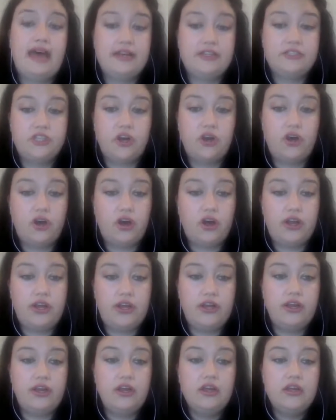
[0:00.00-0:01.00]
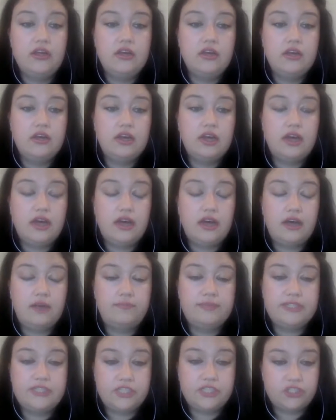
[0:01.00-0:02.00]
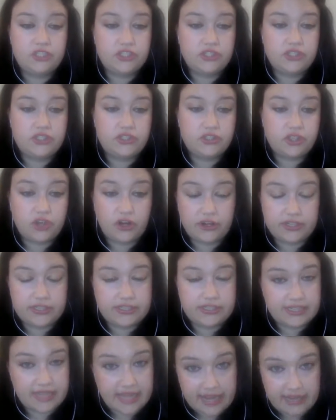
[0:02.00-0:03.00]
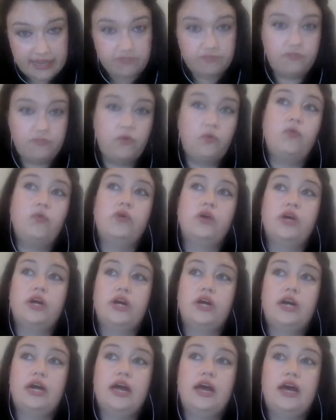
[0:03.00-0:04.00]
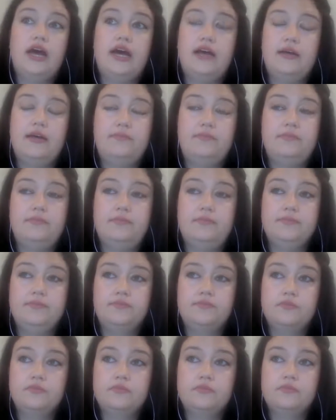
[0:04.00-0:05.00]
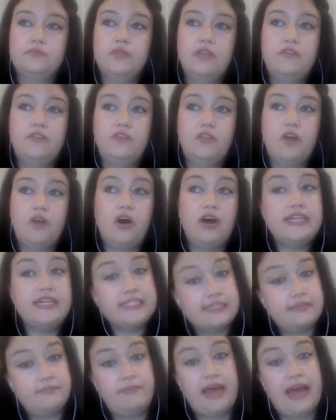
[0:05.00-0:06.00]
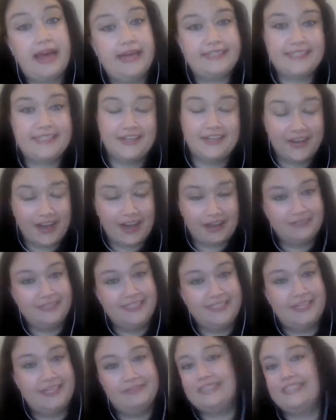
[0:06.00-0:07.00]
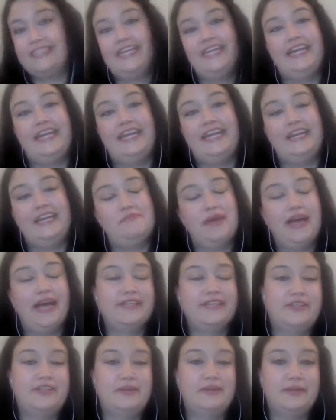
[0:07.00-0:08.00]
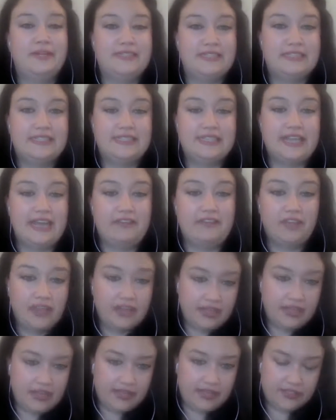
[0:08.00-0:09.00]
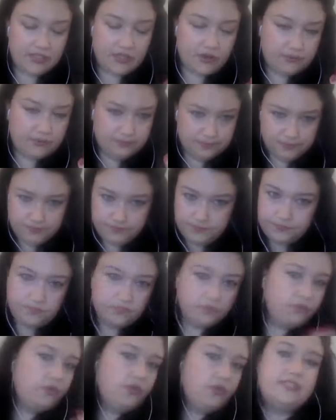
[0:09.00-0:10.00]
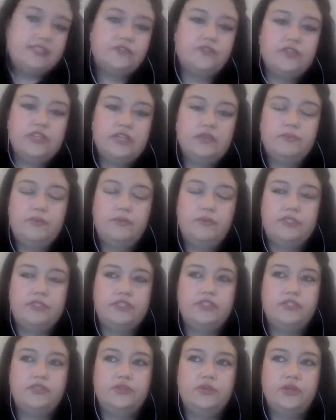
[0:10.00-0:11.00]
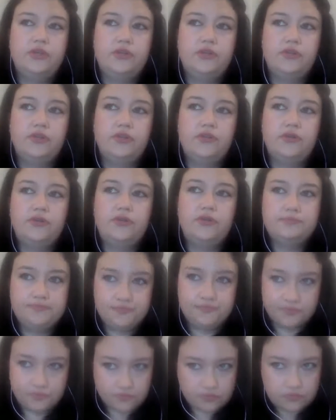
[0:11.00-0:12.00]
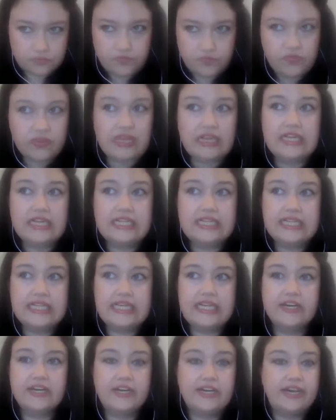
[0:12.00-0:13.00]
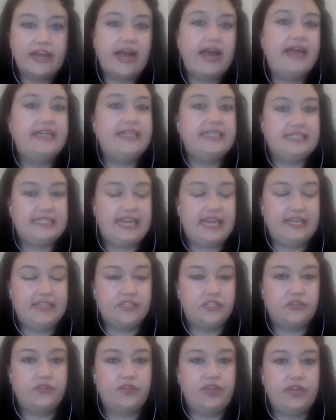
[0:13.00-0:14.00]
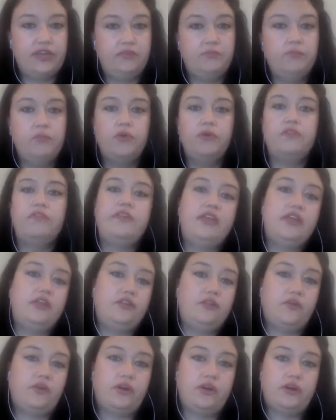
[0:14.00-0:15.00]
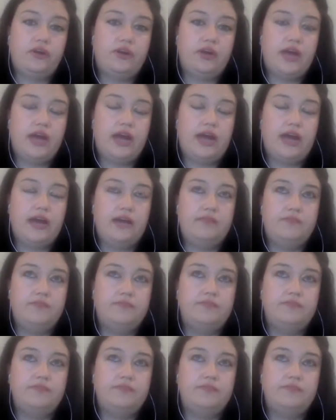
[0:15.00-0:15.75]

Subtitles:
impact on a petition starter's life, or if a law isn't passed, it could have a devastating impact on that person's life. So it's really important to include clear and high stakes so that you motivate your